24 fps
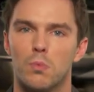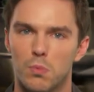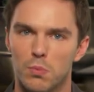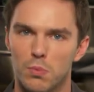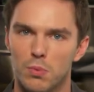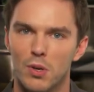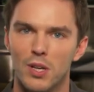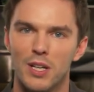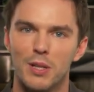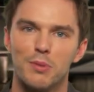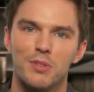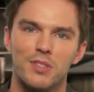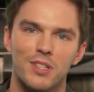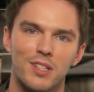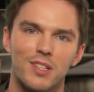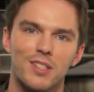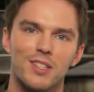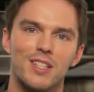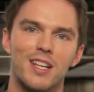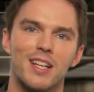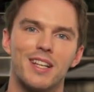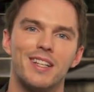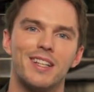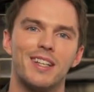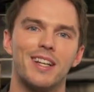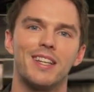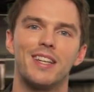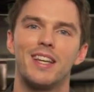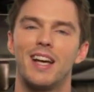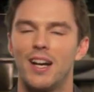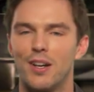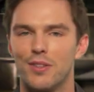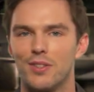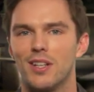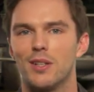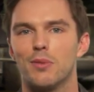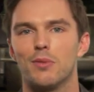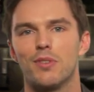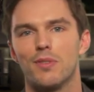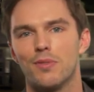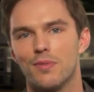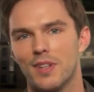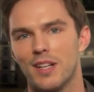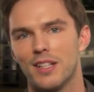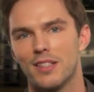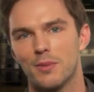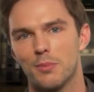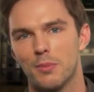what he was going to say and how that would
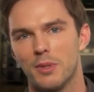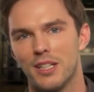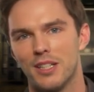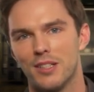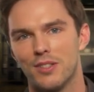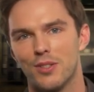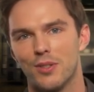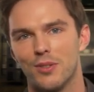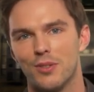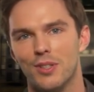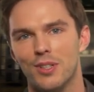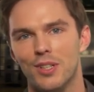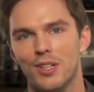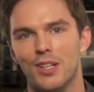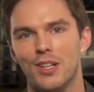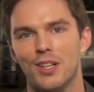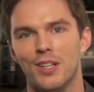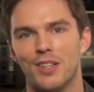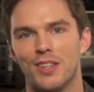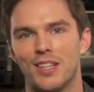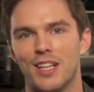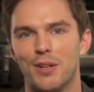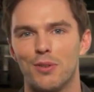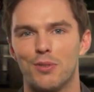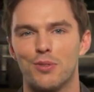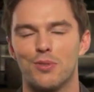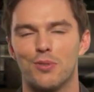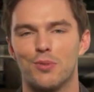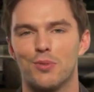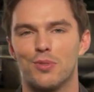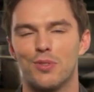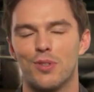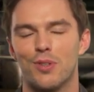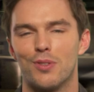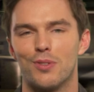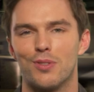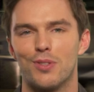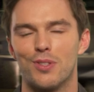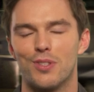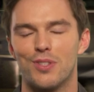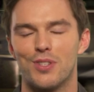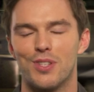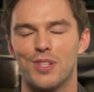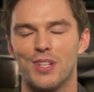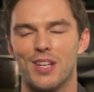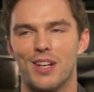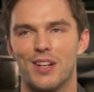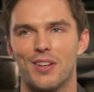affect me. So that was also just,
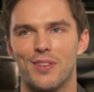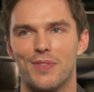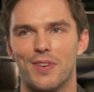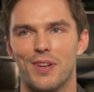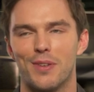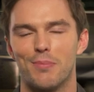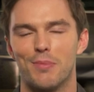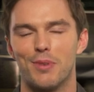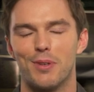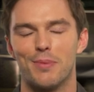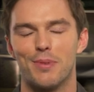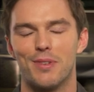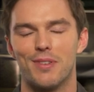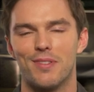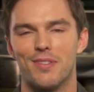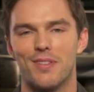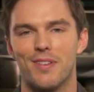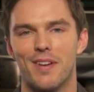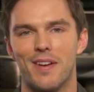yeah, a fun moment.